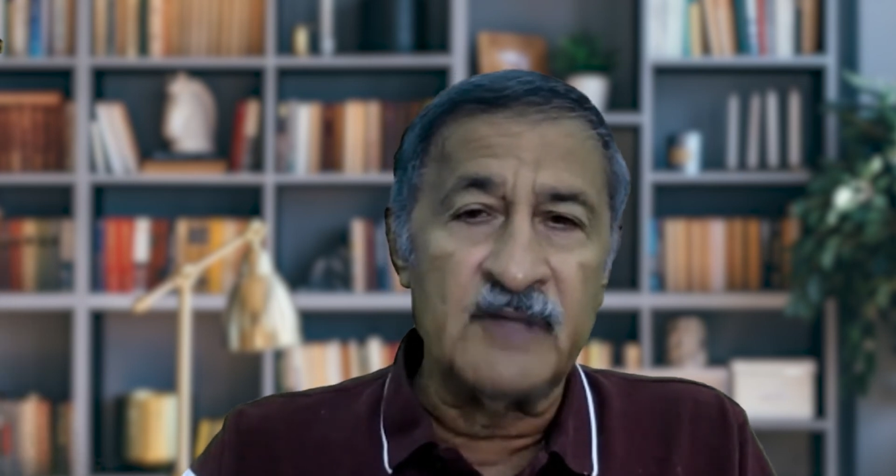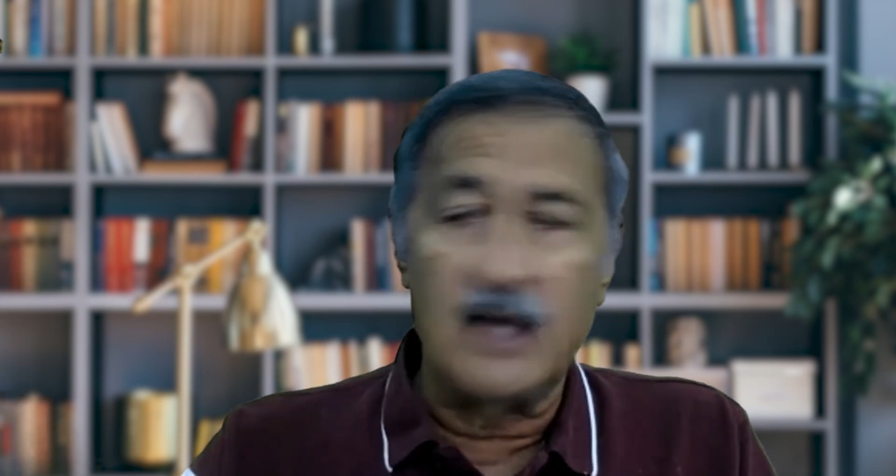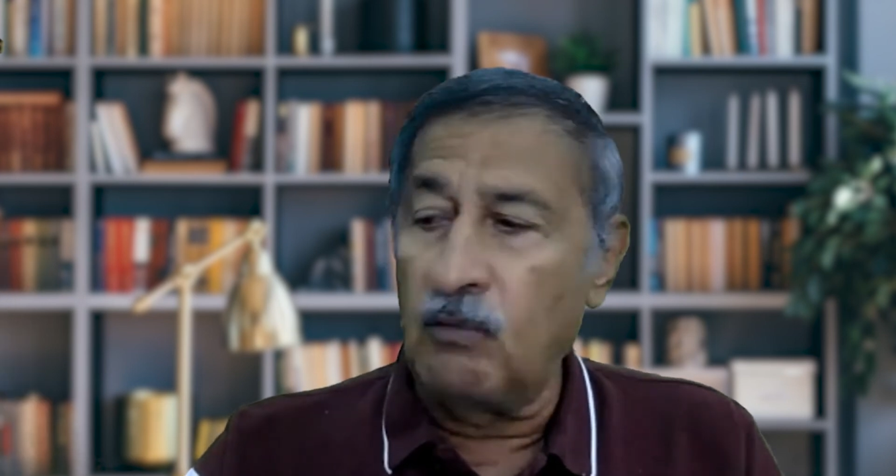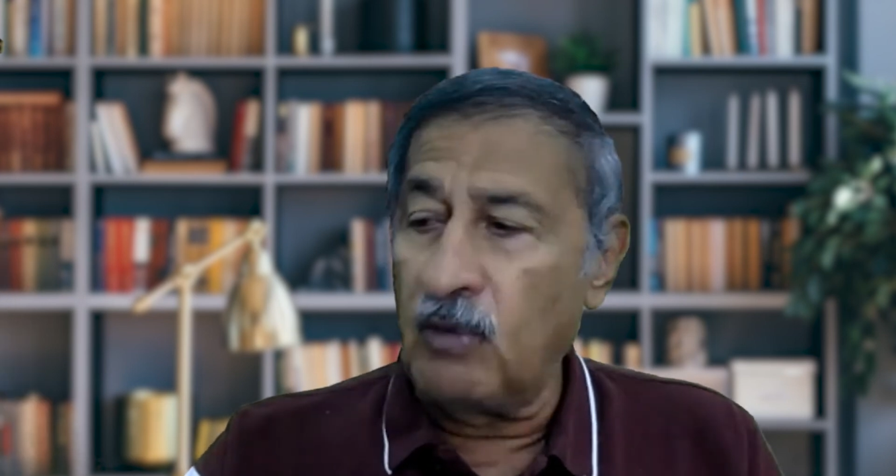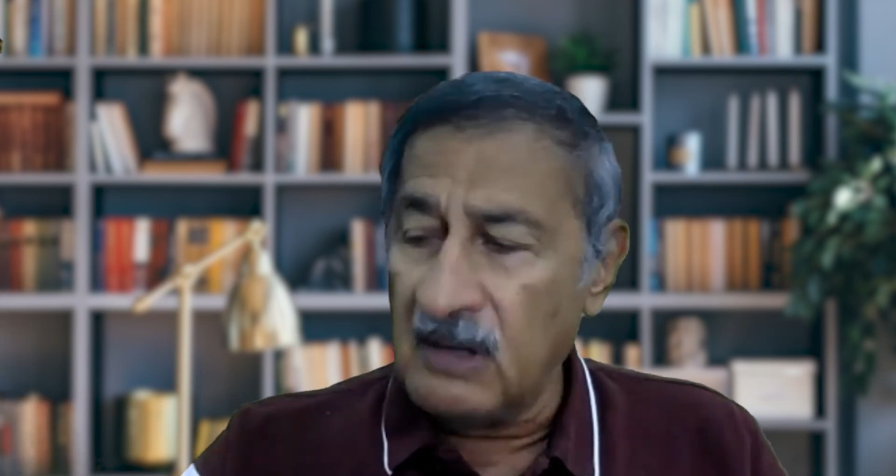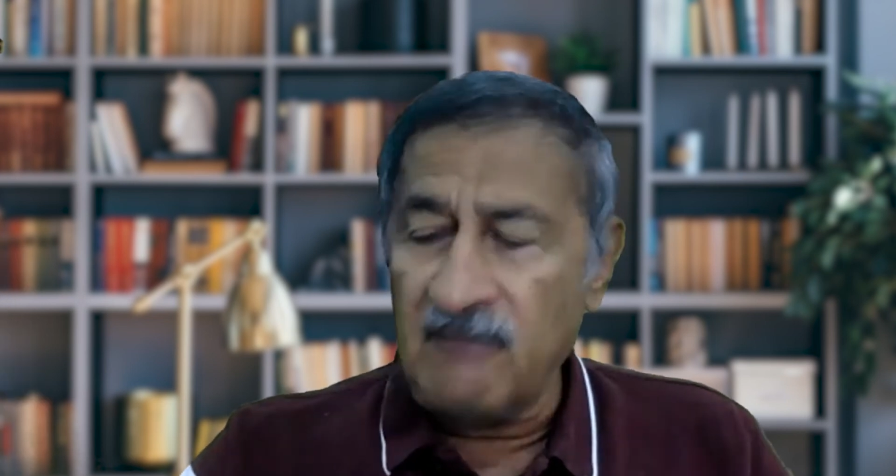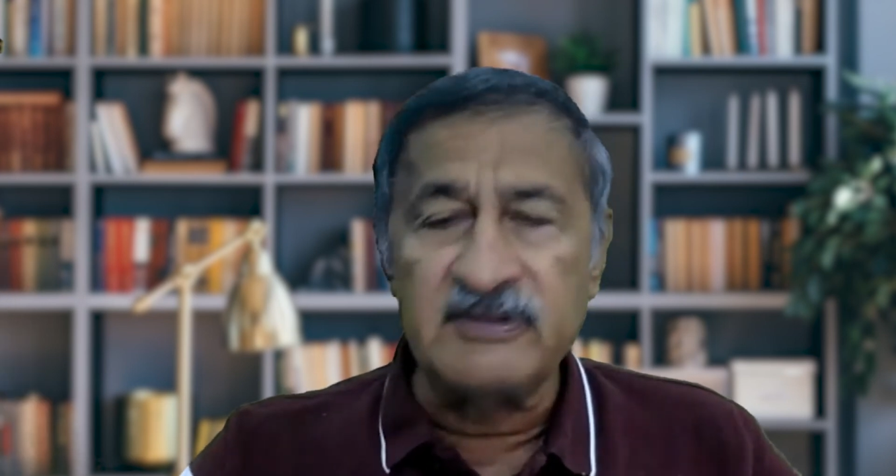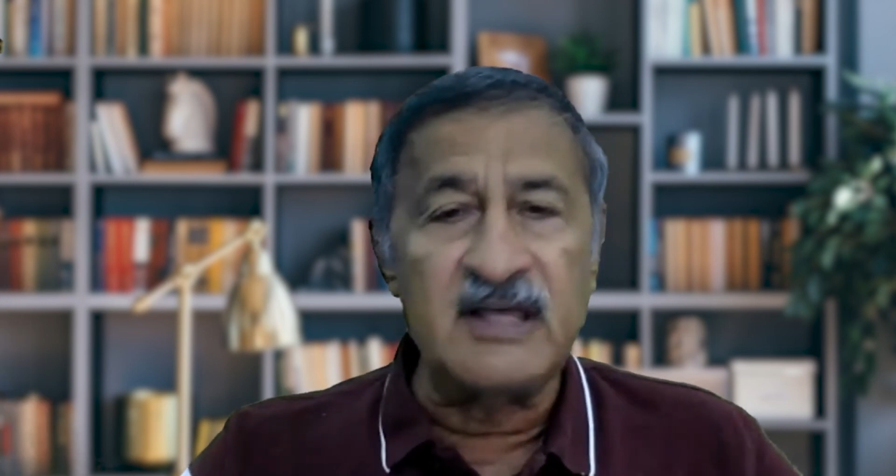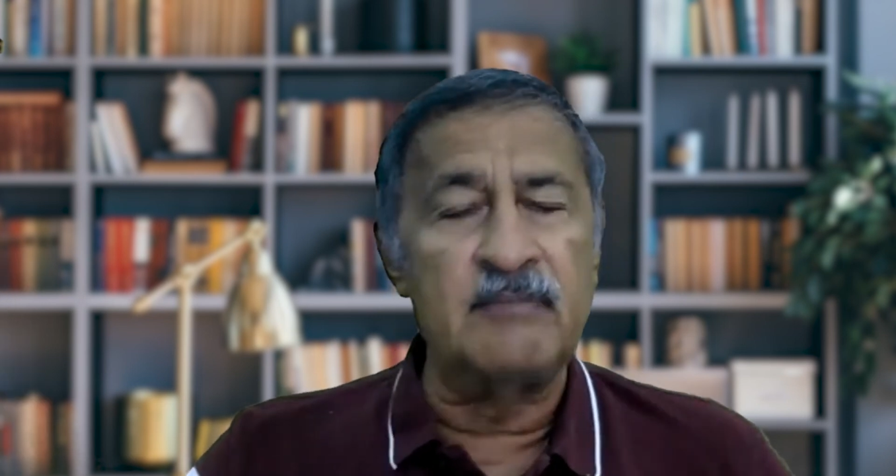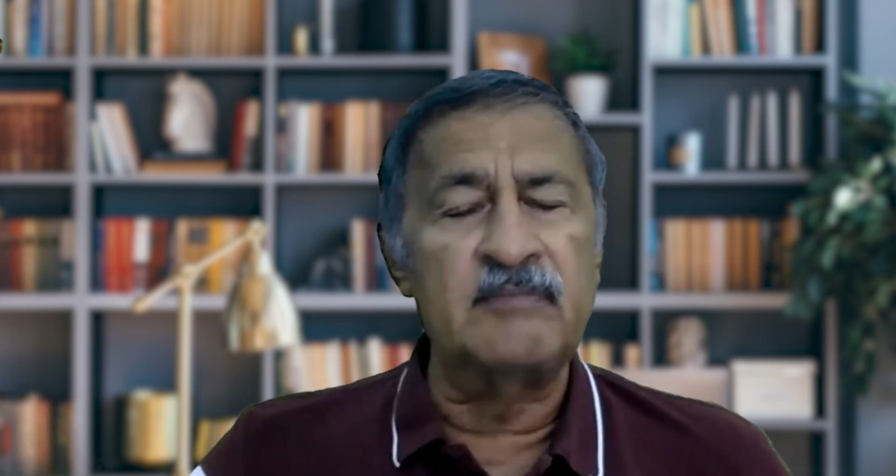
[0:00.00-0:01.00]
And one of
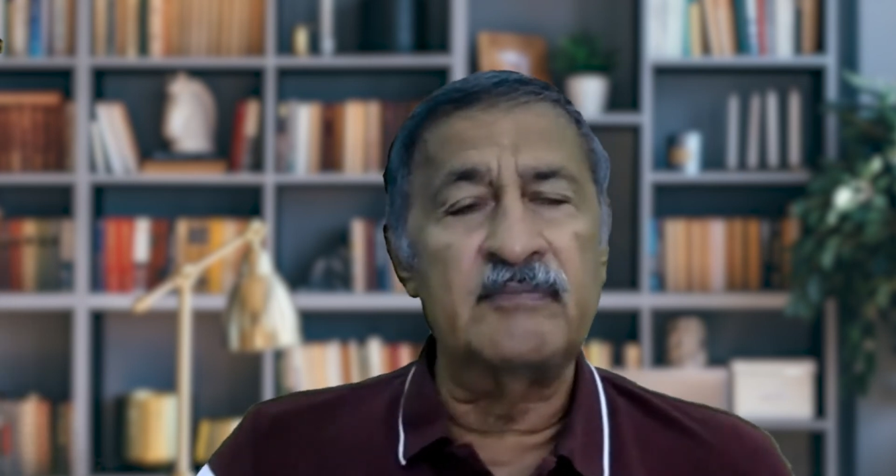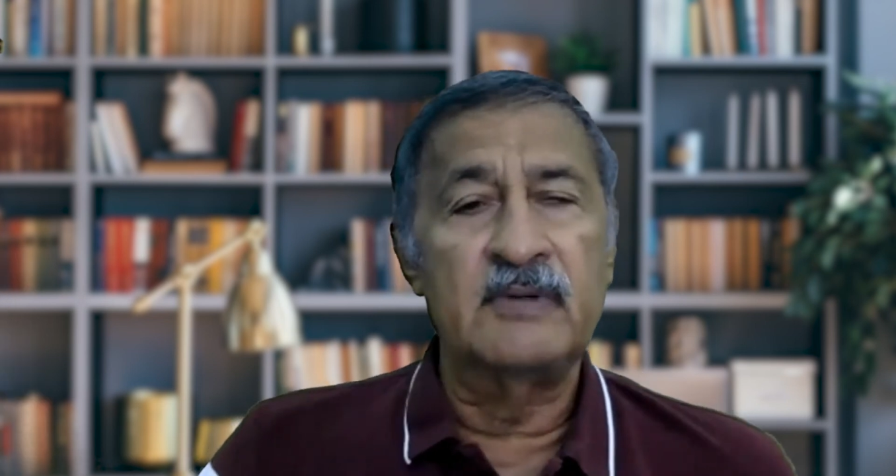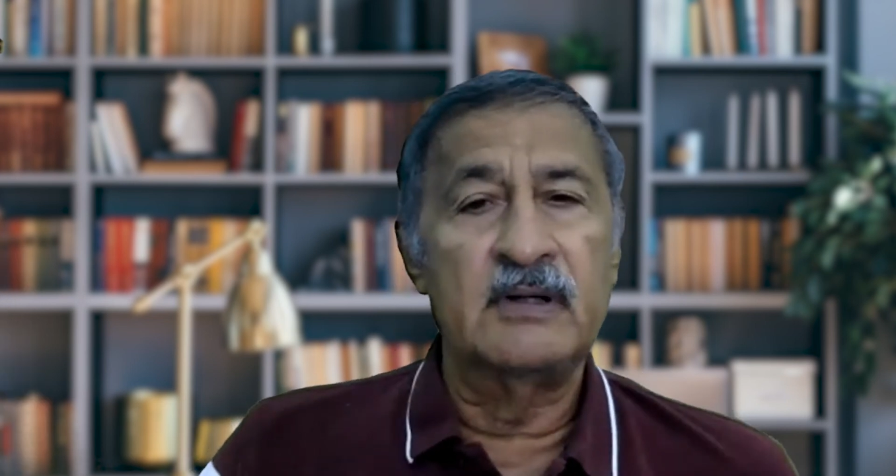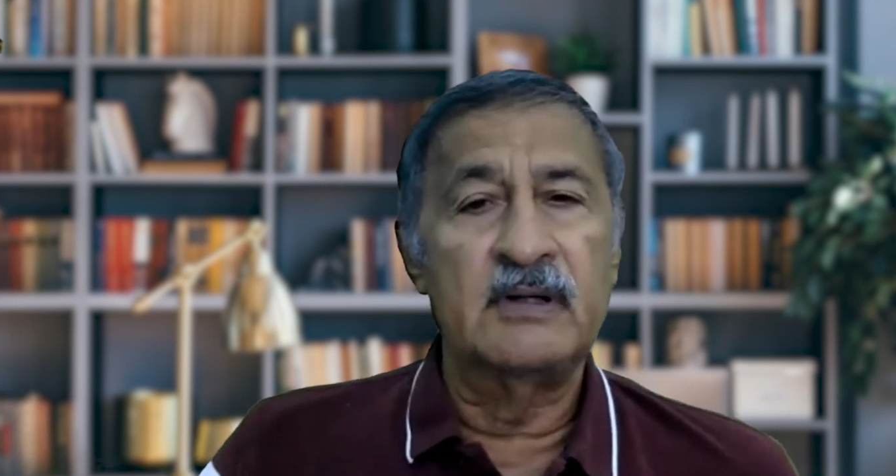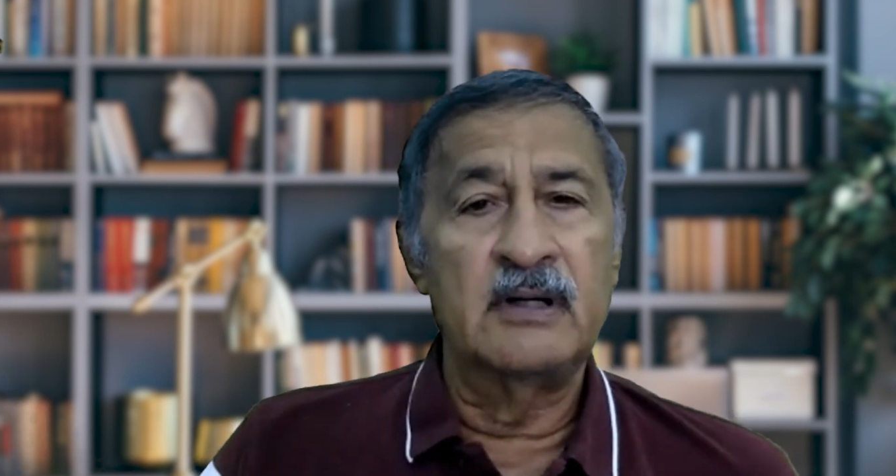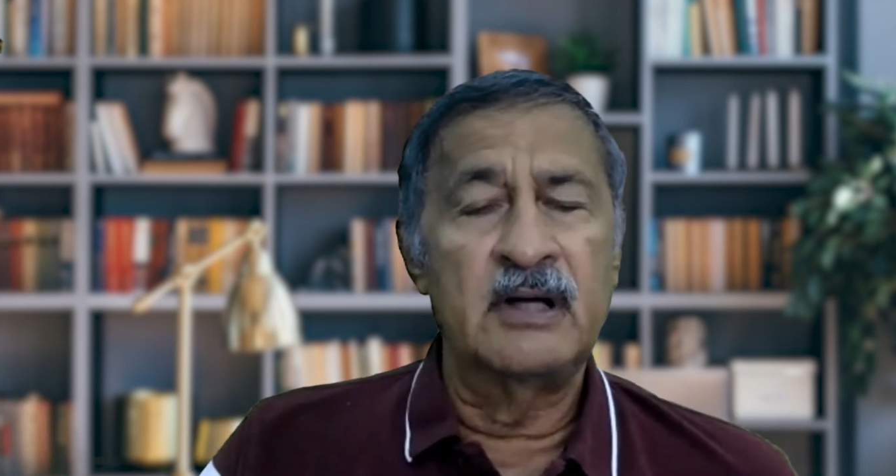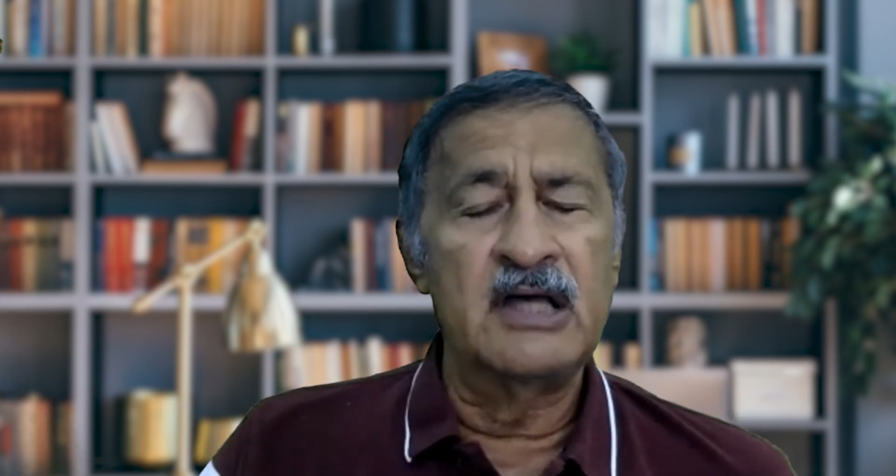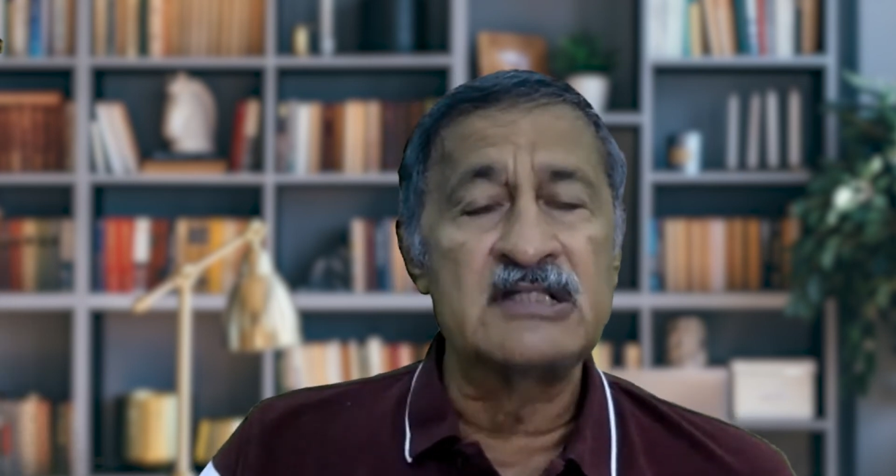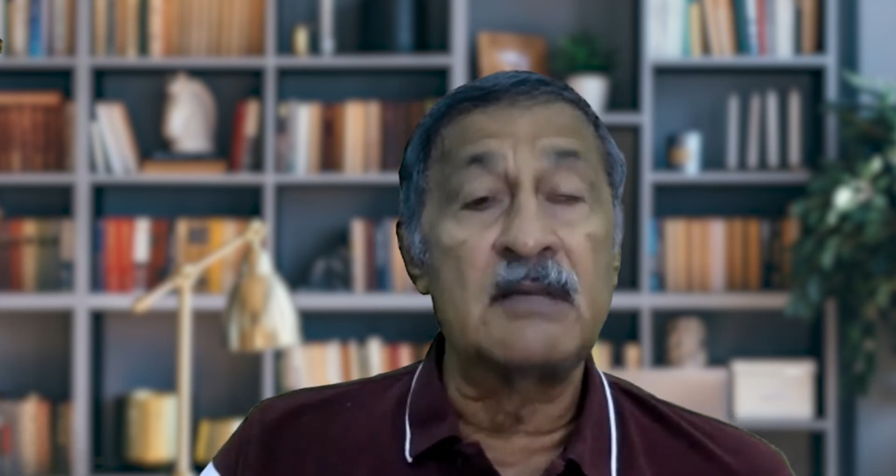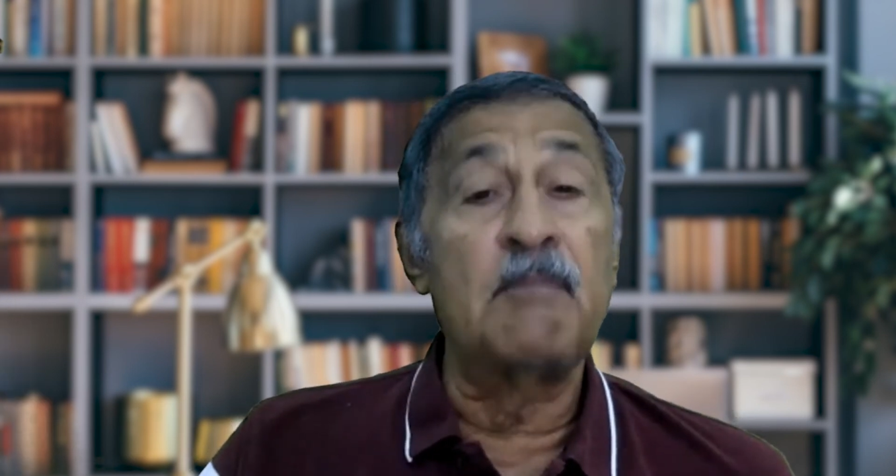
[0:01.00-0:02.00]
them
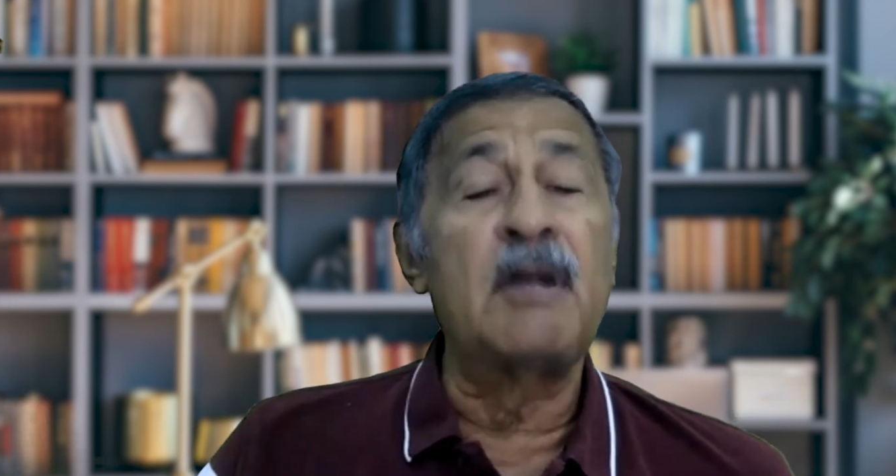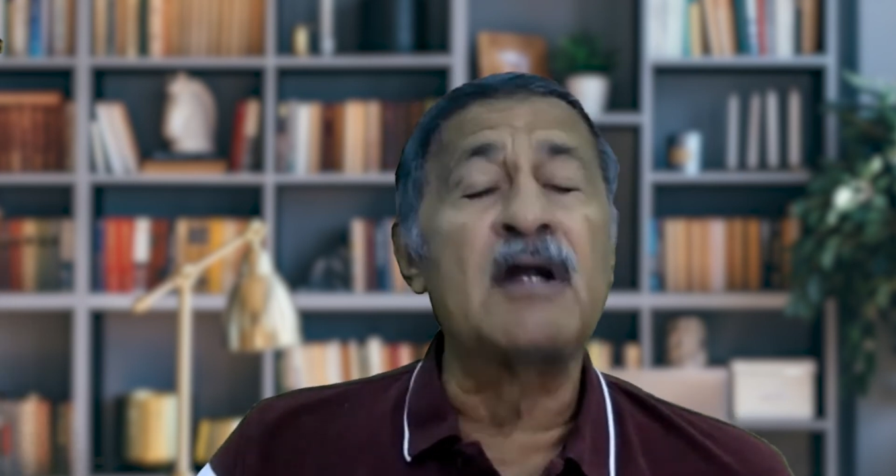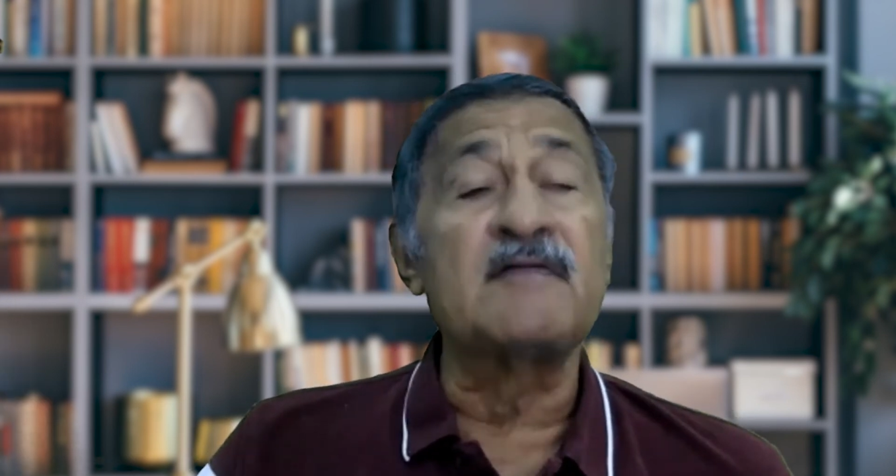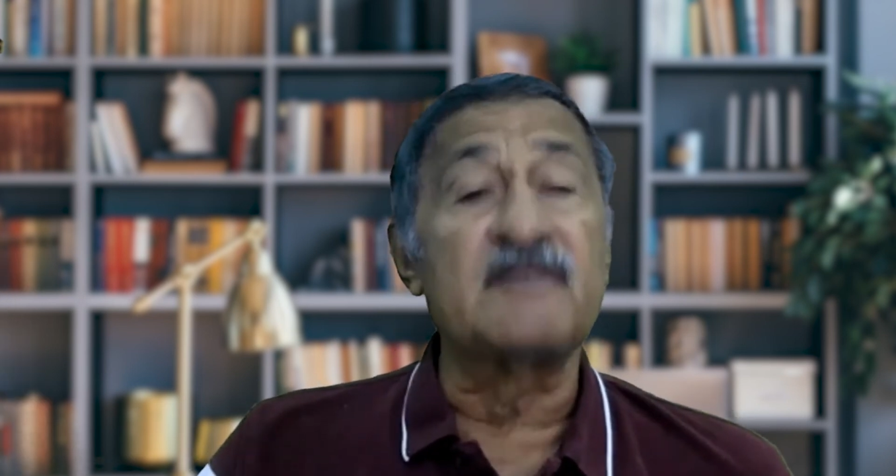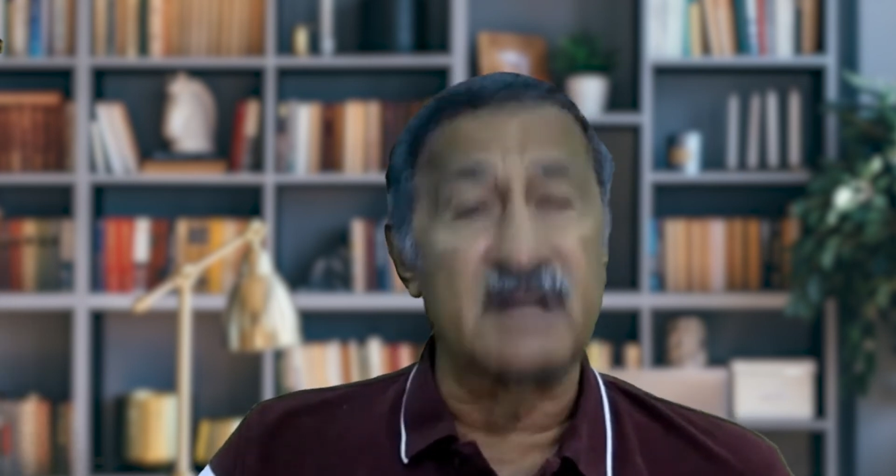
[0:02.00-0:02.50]
is the blood of